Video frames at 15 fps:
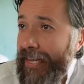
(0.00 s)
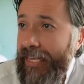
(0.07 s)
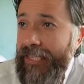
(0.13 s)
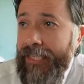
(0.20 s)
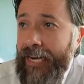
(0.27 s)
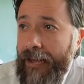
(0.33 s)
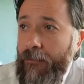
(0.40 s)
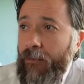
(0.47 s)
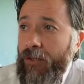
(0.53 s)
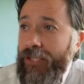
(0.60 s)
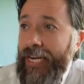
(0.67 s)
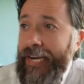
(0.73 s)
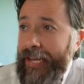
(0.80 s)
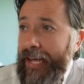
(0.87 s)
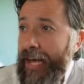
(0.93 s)
and his name
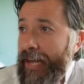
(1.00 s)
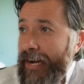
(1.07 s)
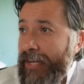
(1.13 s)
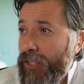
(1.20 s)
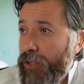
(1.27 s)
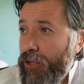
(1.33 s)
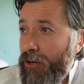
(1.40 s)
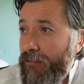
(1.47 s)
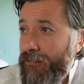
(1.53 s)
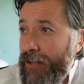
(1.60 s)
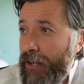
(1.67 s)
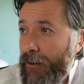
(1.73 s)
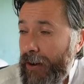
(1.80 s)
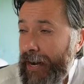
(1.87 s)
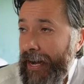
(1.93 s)
was Elkanah, son of
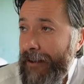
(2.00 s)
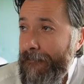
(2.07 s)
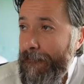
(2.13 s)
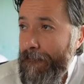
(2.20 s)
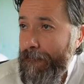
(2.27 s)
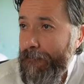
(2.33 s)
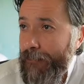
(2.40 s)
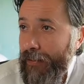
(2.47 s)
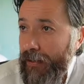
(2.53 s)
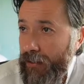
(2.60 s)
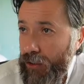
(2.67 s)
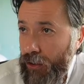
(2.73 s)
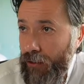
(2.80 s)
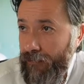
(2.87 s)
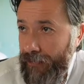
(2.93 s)
Jeroham,
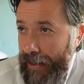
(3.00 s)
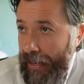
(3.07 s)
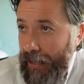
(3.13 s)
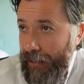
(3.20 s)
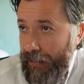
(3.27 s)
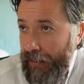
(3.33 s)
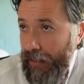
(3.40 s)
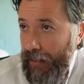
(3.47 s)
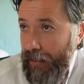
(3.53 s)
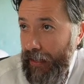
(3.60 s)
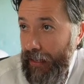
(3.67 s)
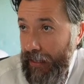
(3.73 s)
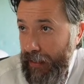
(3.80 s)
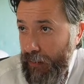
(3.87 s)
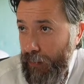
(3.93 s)
son of
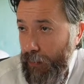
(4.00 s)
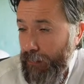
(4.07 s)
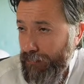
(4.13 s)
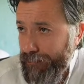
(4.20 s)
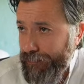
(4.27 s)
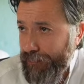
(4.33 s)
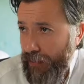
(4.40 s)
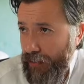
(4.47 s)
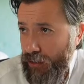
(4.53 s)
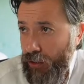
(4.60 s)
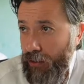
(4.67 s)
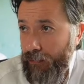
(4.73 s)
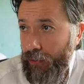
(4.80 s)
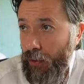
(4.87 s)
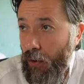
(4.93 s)
Elihu,
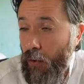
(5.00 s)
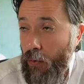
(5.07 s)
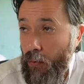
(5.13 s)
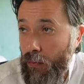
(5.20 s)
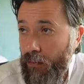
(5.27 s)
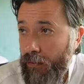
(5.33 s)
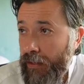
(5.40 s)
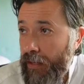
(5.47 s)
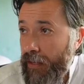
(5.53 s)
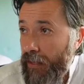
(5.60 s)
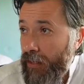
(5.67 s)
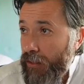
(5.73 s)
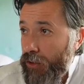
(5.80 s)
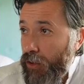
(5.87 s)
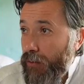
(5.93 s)
son of Tohu,
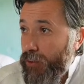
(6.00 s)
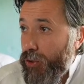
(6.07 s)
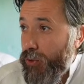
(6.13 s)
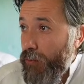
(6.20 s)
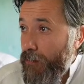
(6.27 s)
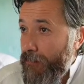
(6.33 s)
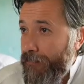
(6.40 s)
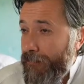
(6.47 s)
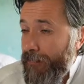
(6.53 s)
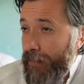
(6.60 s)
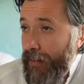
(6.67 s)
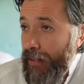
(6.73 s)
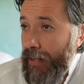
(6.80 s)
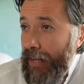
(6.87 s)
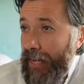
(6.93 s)
son of Suf,
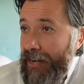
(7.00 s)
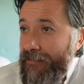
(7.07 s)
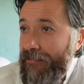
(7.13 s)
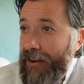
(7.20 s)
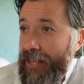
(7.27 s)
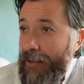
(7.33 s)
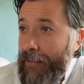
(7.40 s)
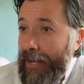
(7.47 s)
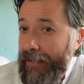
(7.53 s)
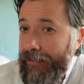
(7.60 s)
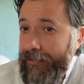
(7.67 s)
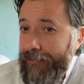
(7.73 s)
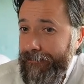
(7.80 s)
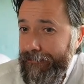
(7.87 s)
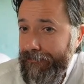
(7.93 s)
an
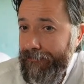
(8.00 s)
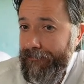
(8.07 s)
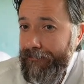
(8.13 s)
Ephraimite.